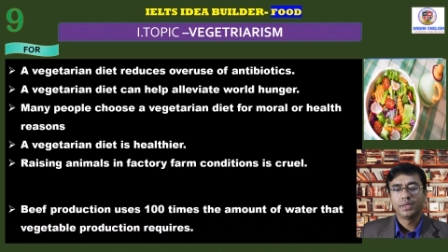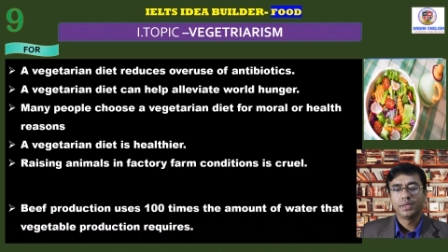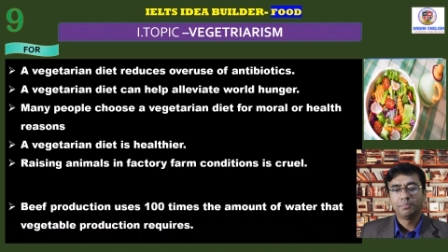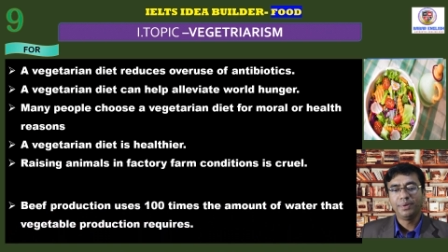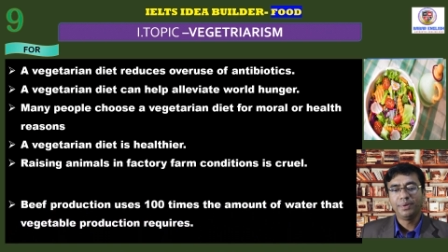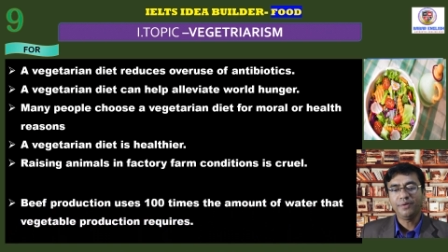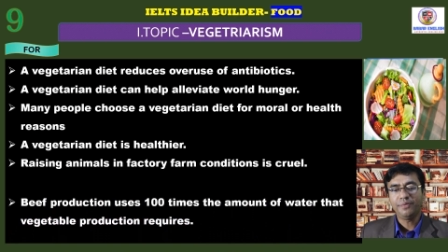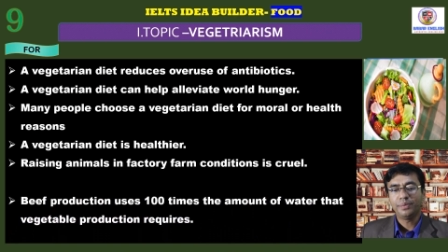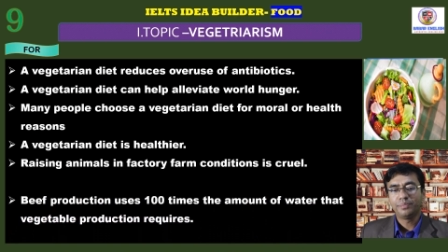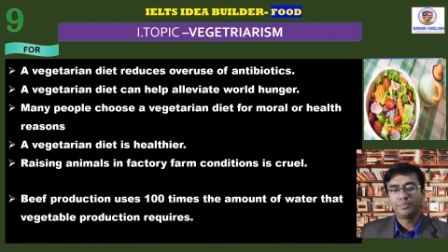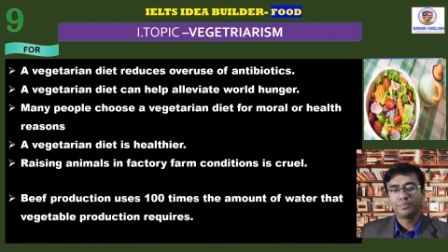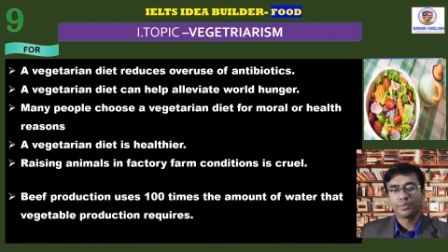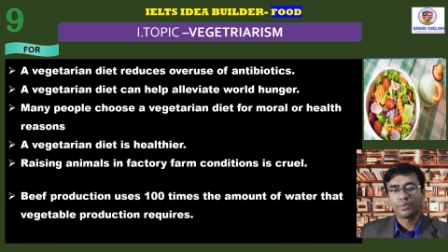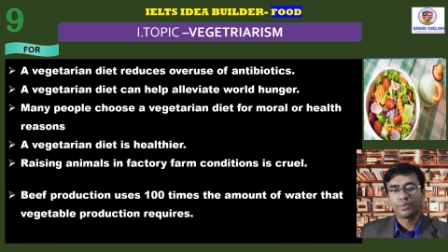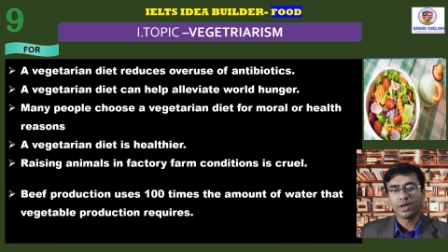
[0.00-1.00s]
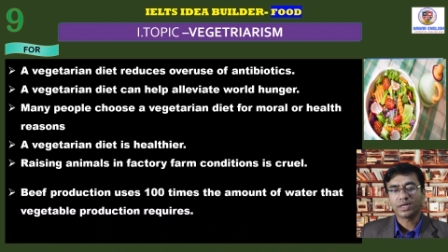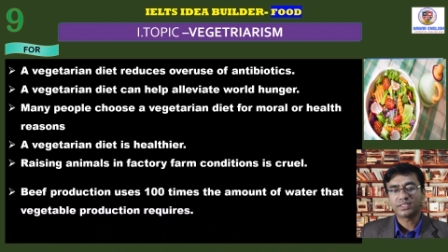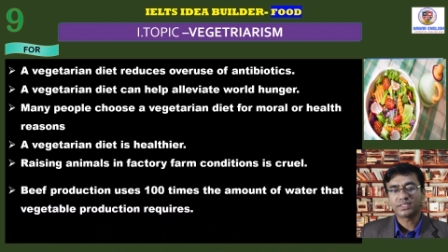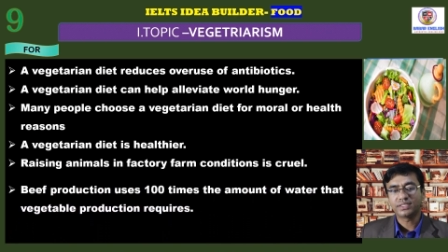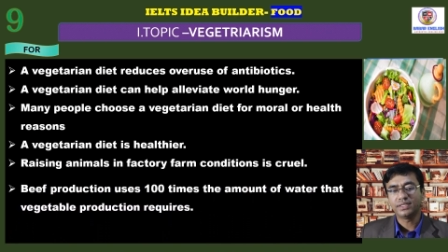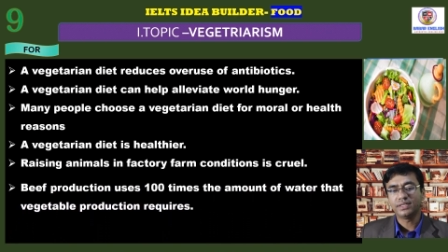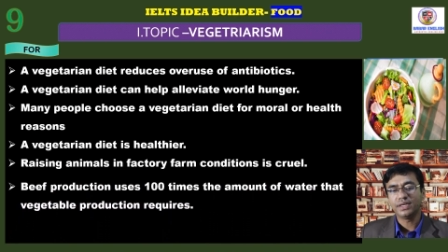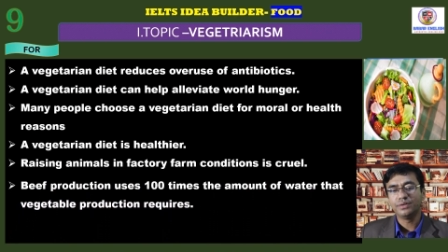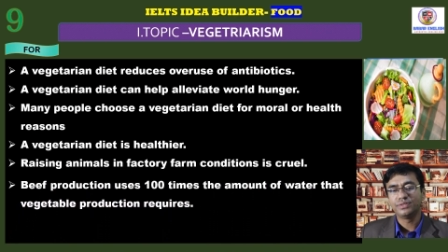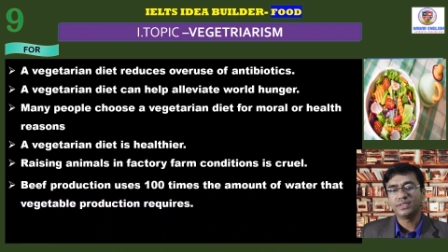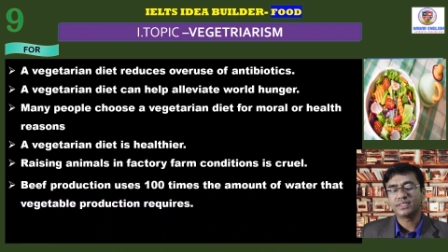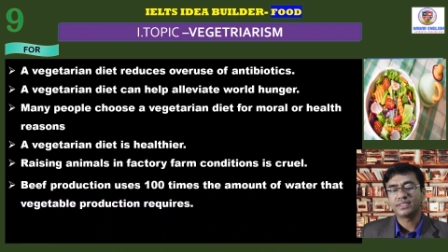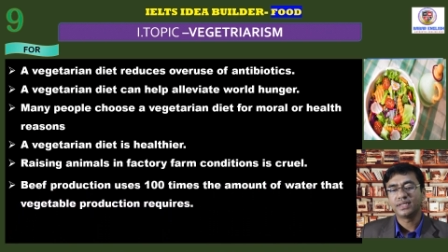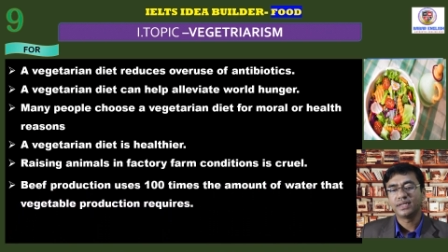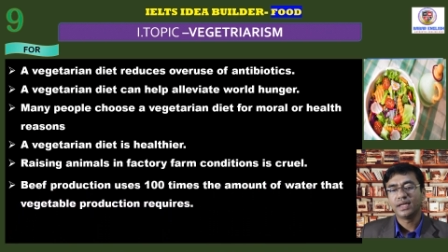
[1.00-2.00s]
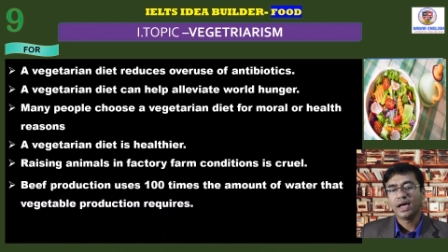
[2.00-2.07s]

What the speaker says: Beef production uses